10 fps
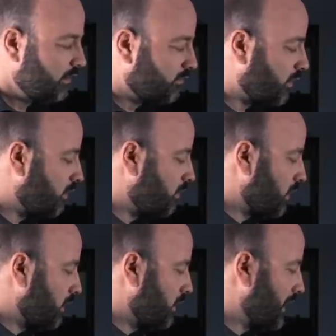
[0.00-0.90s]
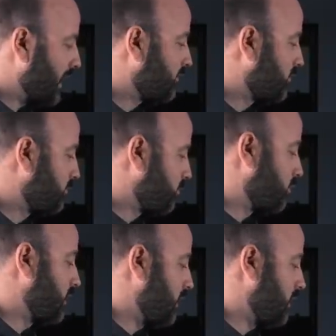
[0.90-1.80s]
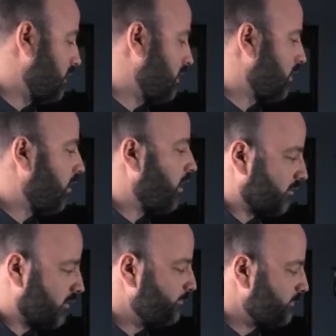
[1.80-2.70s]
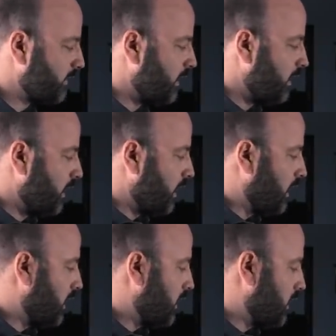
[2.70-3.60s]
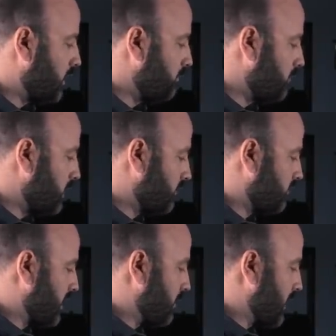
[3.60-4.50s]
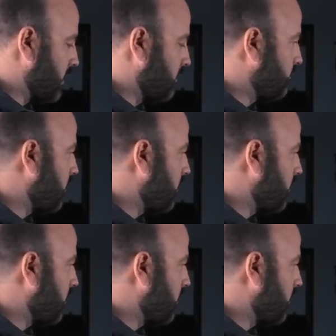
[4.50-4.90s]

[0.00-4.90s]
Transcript: So that's pretty awesome. Um, let's step out of